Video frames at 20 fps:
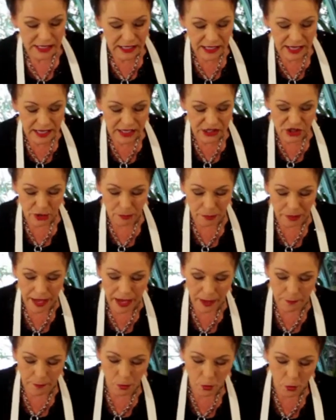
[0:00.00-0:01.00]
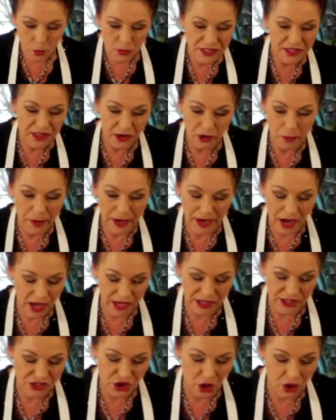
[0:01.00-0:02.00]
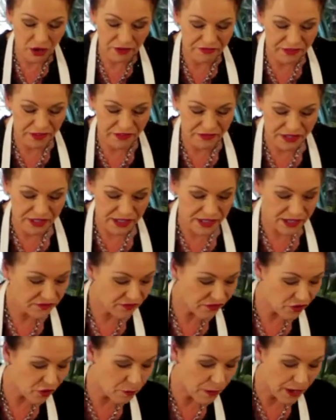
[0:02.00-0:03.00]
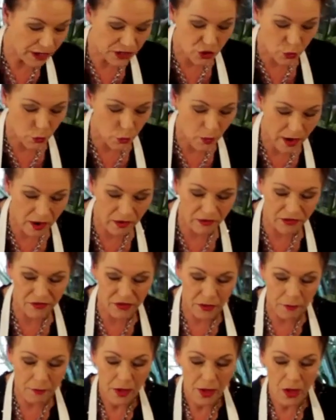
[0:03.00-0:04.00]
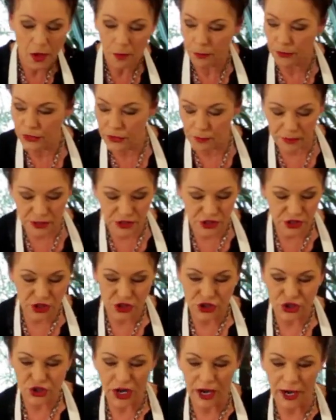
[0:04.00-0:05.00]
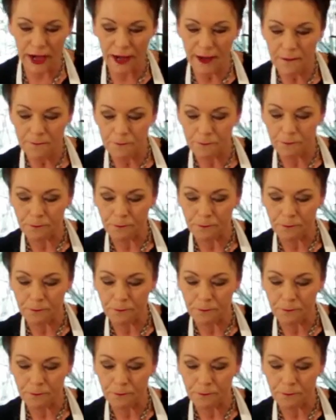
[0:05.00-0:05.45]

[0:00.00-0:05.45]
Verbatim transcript: get your black balls. They're about a dollar fifty for about 12 of them. Put them into your jar